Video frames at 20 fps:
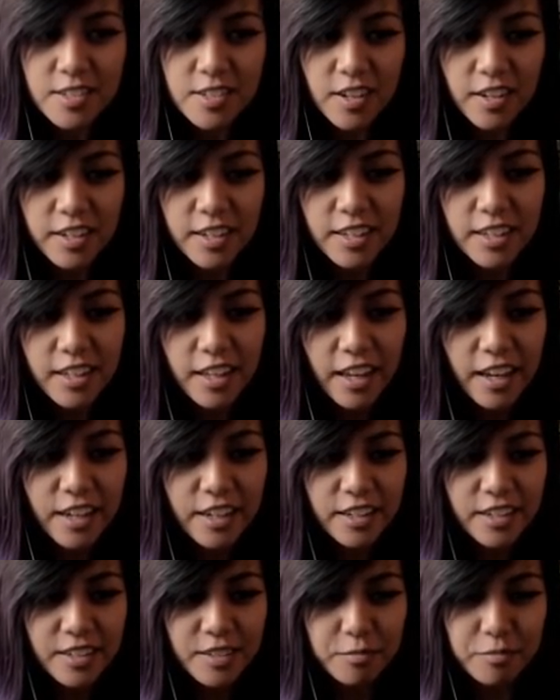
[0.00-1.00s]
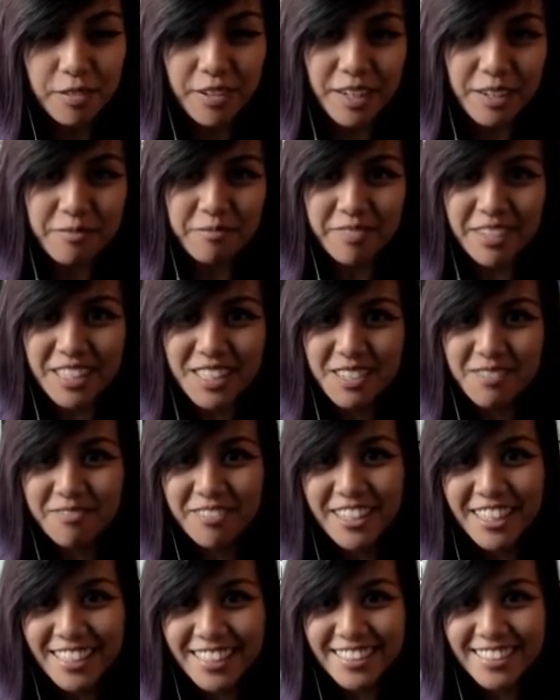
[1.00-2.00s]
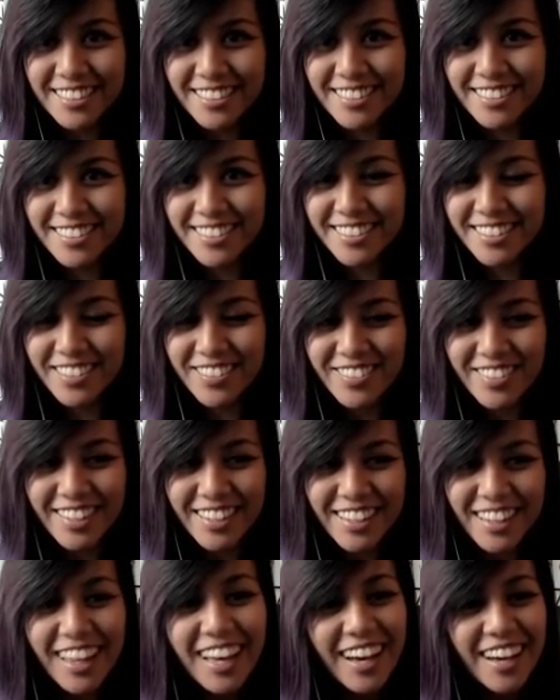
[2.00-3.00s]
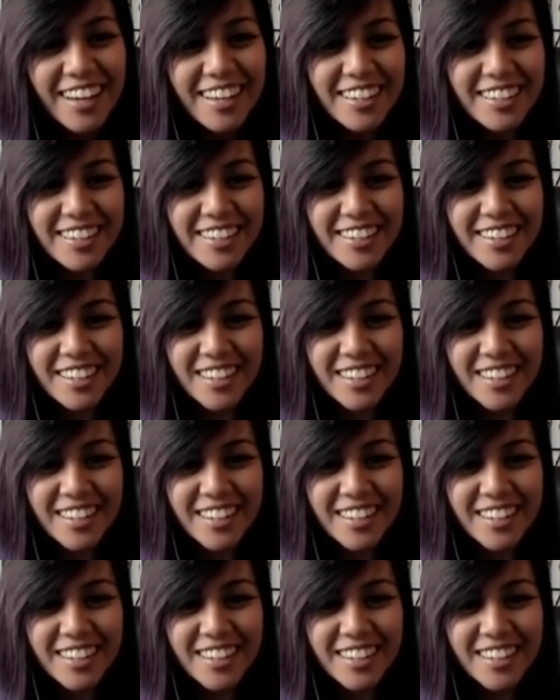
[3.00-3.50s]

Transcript: of study like my misplays and stuff like that.